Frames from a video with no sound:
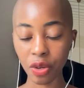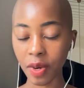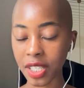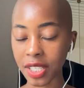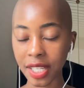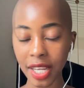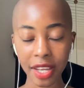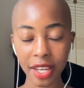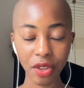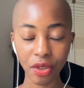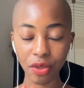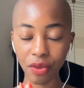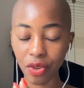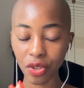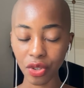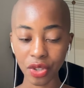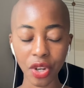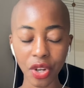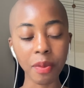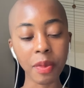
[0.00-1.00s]
I take you through
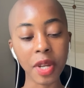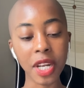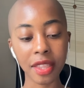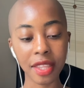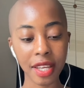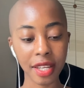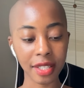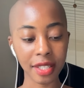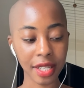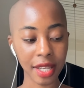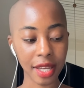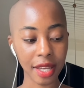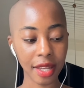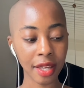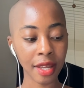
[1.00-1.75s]
so many things here.